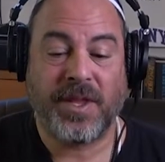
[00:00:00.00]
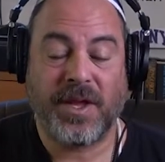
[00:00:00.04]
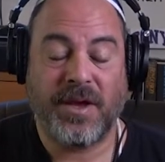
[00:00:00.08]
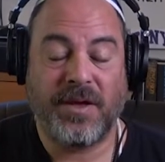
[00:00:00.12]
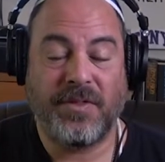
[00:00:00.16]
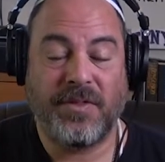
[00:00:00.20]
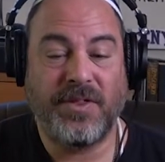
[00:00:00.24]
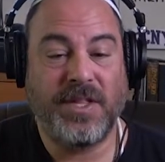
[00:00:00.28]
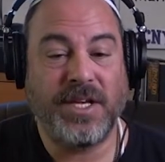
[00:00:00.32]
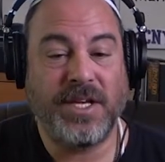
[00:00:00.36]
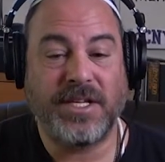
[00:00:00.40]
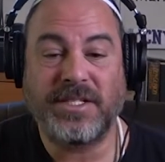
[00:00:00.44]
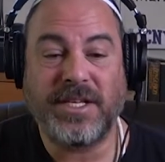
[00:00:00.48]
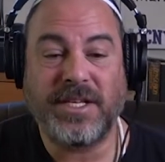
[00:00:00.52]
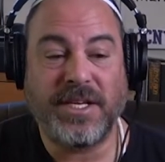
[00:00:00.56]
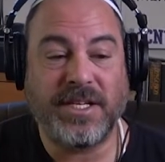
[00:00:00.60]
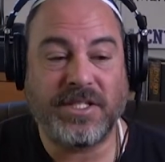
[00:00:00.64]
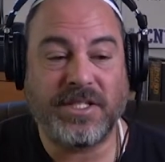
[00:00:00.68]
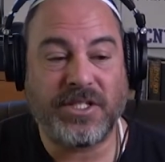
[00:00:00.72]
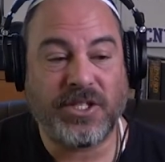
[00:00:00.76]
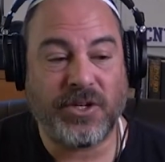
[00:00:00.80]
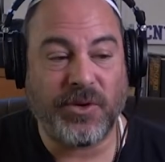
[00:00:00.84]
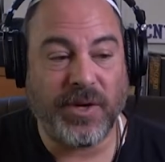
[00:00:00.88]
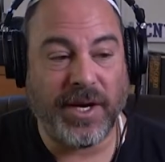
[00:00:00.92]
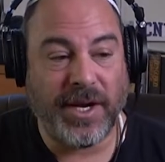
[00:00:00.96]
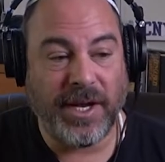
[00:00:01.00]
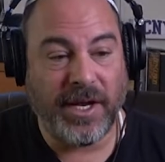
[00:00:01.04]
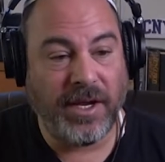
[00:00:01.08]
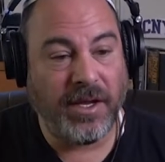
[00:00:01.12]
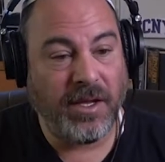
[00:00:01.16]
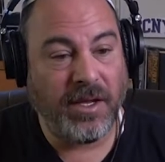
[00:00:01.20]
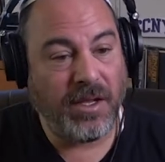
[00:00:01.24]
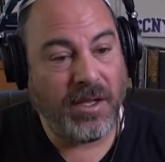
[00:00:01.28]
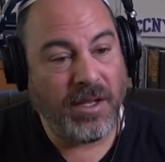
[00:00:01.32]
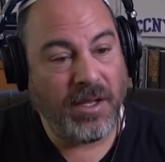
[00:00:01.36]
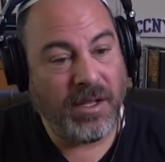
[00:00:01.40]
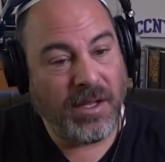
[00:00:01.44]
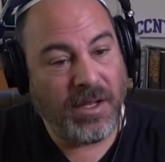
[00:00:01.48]
This
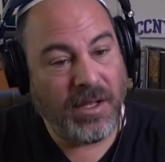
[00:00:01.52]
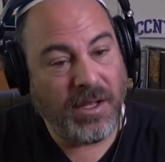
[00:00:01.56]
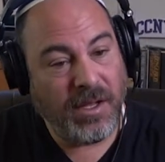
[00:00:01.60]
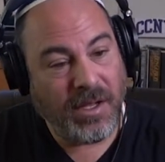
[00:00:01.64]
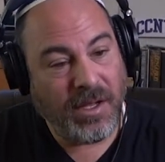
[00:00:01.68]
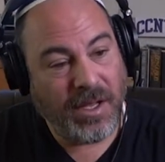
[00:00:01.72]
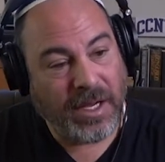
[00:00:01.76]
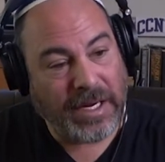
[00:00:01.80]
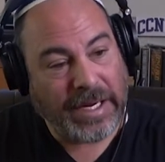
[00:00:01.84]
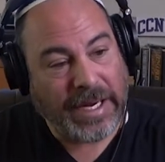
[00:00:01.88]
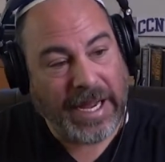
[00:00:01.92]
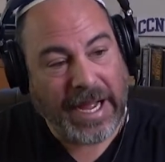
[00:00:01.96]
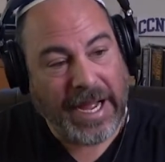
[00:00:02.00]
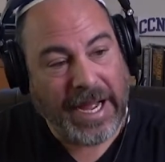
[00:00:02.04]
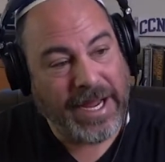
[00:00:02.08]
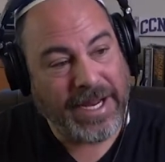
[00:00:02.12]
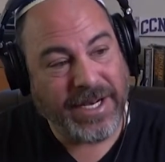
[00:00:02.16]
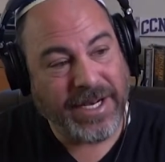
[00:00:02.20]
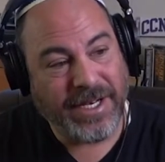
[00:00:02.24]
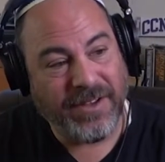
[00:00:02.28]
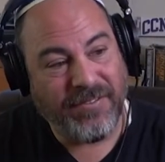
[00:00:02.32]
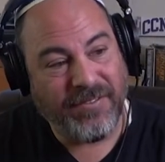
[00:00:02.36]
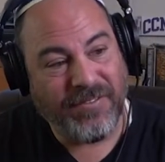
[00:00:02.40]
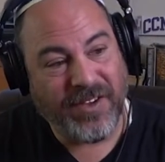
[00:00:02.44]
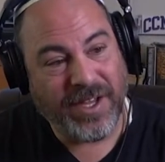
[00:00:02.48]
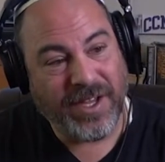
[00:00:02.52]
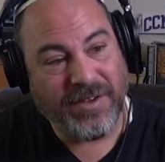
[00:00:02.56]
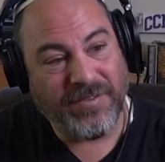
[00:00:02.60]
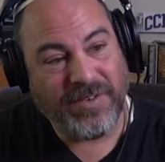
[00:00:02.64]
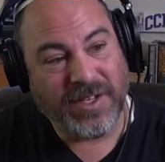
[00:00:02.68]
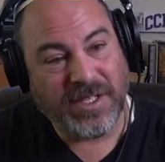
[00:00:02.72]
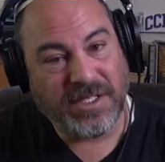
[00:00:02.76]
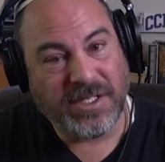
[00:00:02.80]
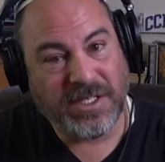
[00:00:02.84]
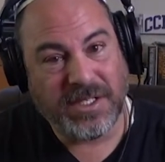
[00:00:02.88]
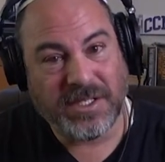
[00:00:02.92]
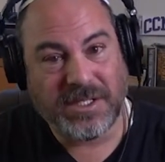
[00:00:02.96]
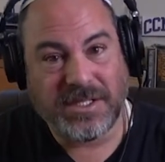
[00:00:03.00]
history kind of
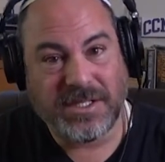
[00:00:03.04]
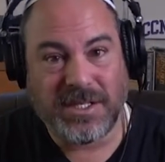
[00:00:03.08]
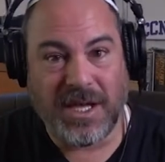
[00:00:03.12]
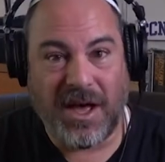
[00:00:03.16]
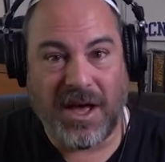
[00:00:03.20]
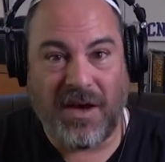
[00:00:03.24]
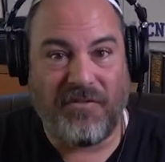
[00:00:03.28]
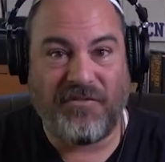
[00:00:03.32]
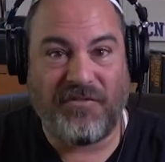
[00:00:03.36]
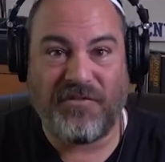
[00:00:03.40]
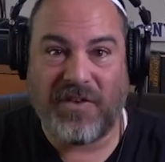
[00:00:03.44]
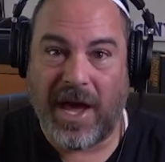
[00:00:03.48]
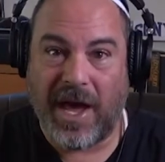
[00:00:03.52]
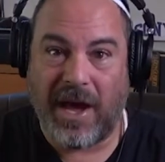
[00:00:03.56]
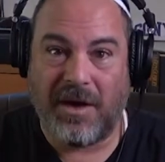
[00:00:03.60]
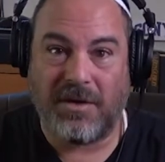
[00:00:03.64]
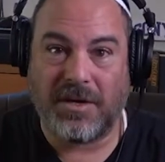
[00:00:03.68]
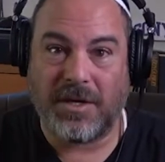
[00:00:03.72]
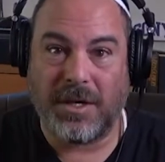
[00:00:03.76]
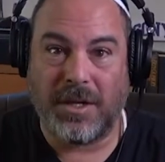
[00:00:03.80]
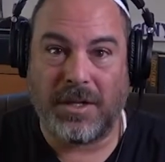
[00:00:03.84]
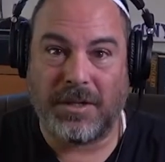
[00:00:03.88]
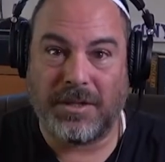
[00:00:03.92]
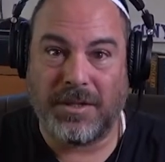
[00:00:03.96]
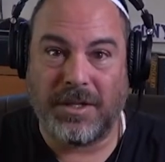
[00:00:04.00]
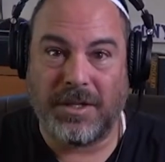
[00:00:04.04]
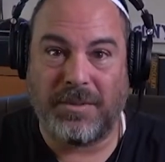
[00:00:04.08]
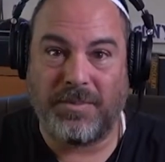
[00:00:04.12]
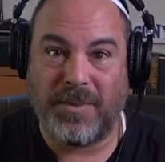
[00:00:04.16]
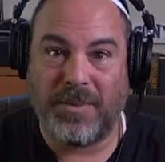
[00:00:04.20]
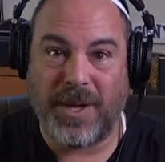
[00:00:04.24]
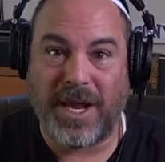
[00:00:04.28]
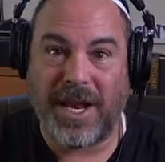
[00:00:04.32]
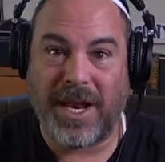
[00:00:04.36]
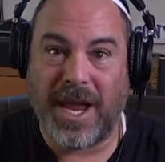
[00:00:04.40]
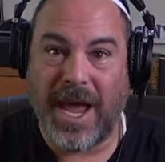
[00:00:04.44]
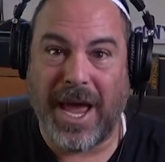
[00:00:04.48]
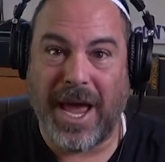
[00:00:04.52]
evens itself out a little
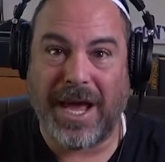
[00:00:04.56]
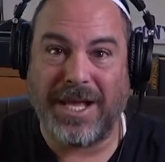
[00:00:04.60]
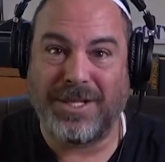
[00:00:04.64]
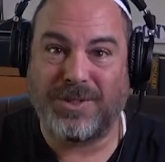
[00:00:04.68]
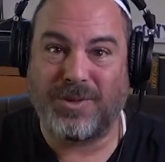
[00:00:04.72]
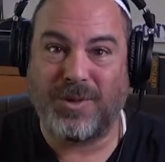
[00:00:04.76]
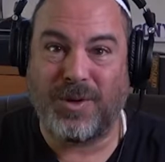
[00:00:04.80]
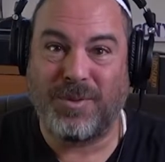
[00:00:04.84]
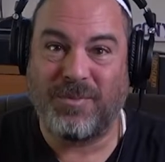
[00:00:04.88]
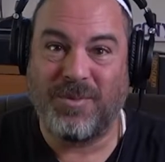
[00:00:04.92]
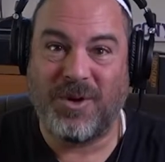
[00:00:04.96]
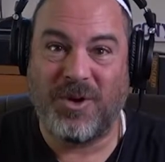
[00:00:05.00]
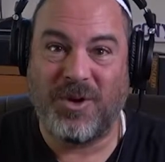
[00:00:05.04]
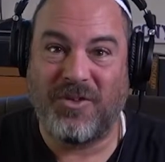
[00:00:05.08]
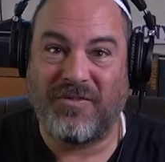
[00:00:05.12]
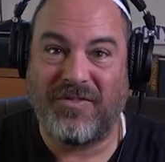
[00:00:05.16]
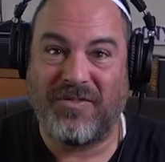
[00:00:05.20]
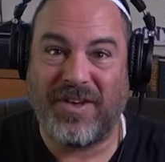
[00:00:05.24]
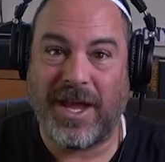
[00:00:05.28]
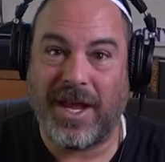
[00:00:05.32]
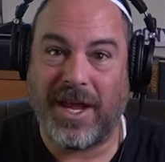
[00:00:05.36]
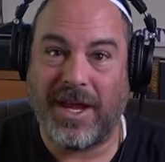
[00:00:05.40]
bit as we move